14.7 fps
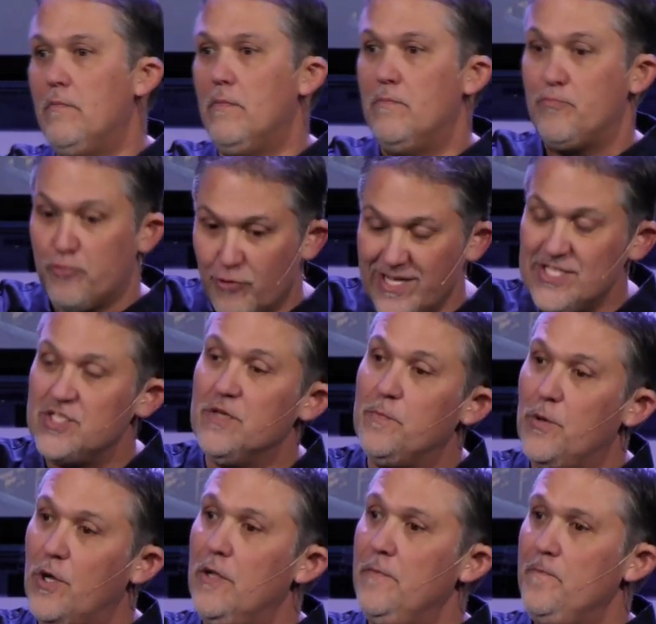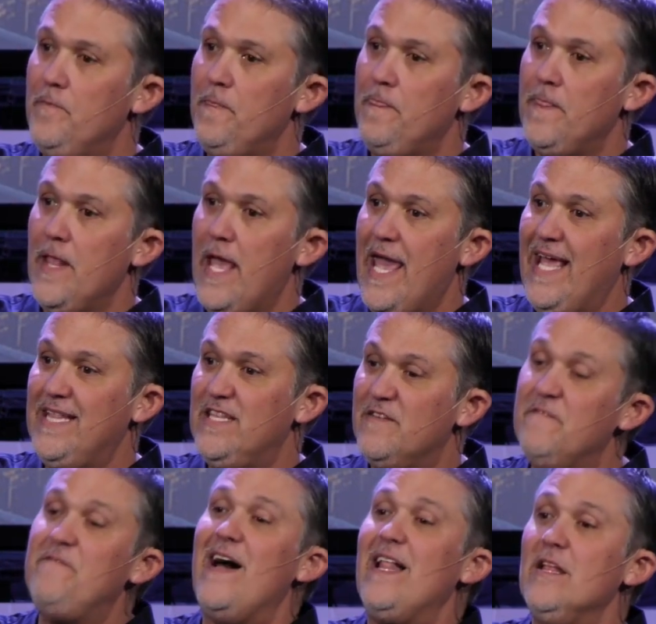principle in
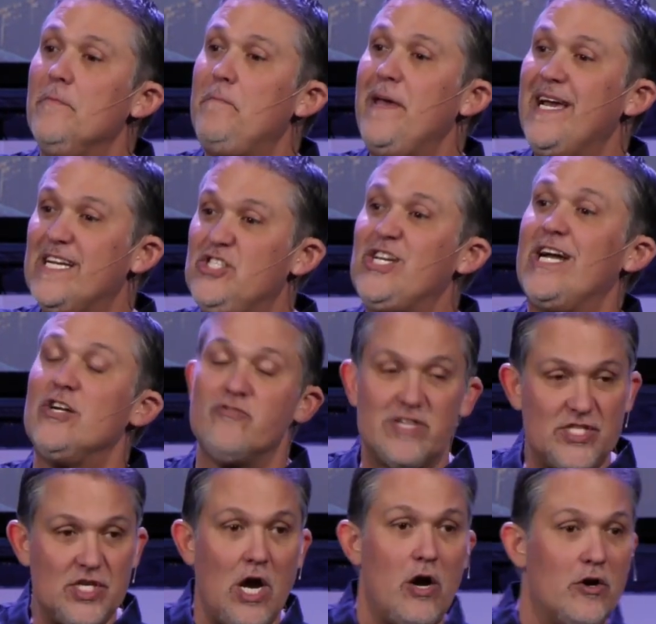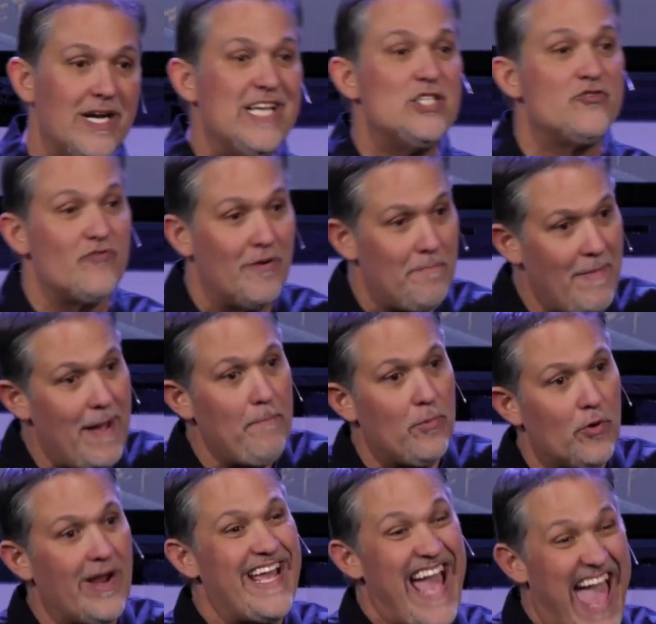developing a generous heart is
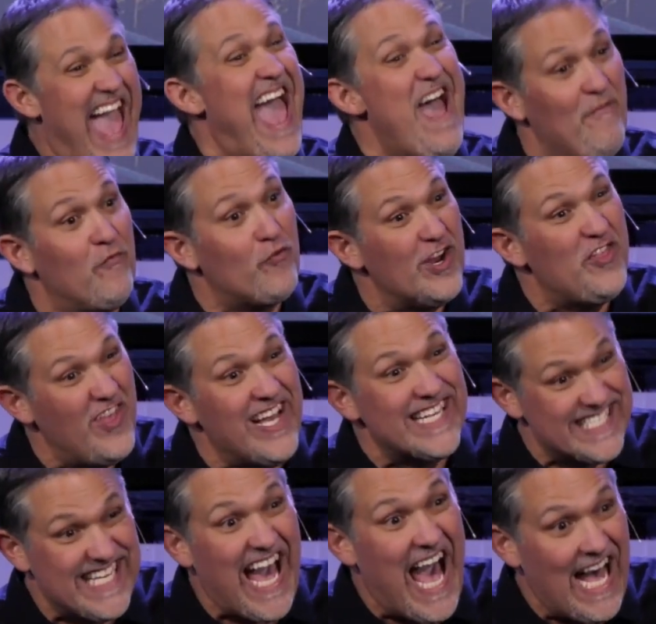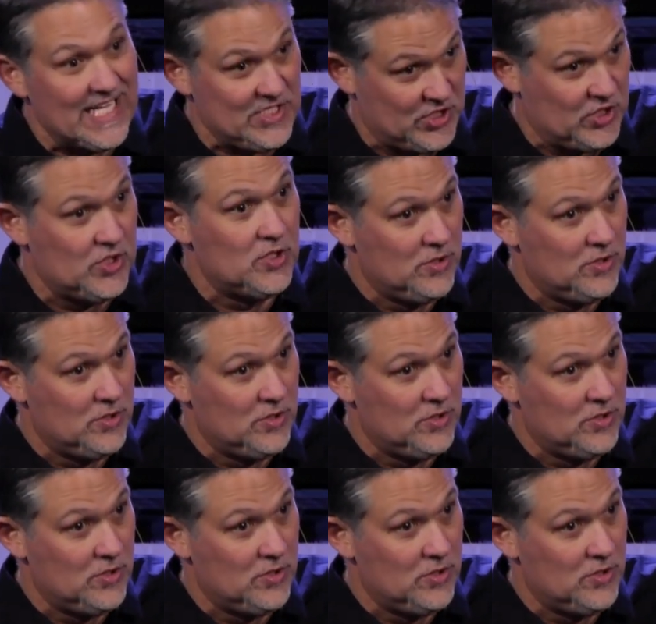remembering everything is God's.